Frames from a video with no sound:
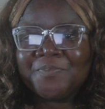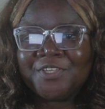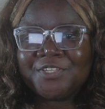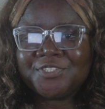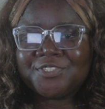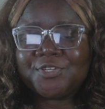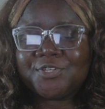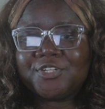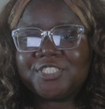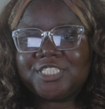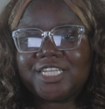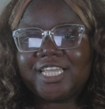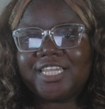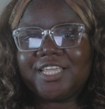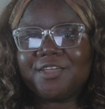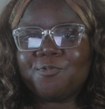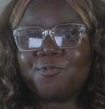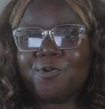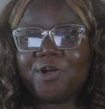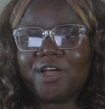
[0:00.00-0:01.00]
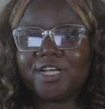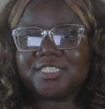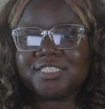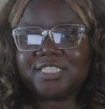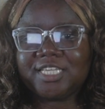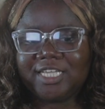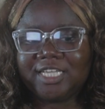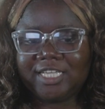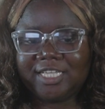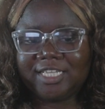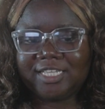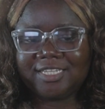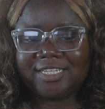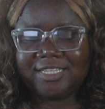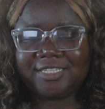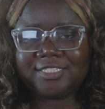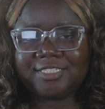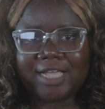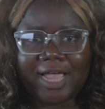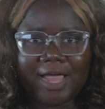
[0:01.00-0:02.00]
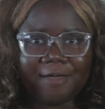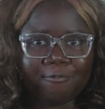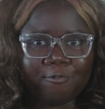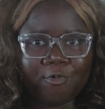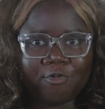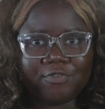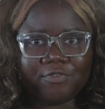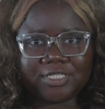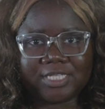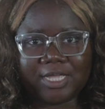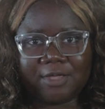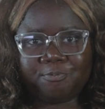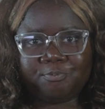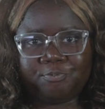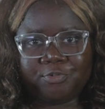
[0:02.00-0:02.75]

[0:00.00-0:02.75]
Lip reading: So Jade works in, her movies are